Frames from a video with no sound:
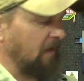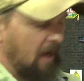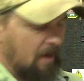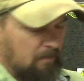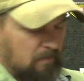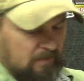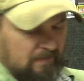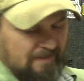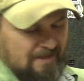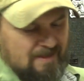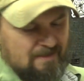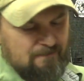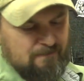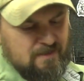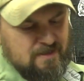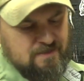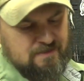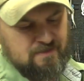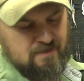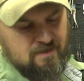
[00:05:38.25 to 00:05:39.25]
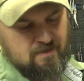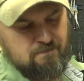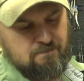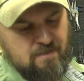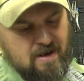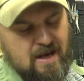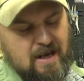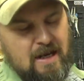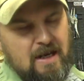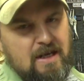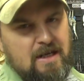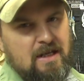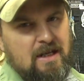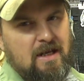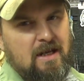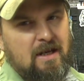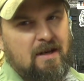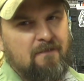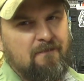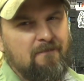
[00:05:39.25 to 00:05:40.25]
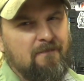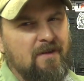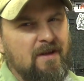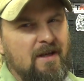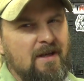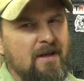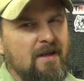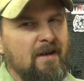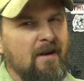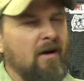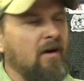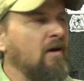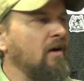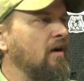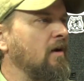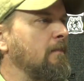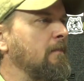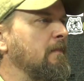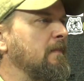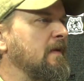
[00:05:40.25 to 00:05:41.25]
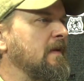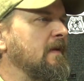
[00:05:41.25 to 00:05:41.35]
I believe these are made in Vietnam,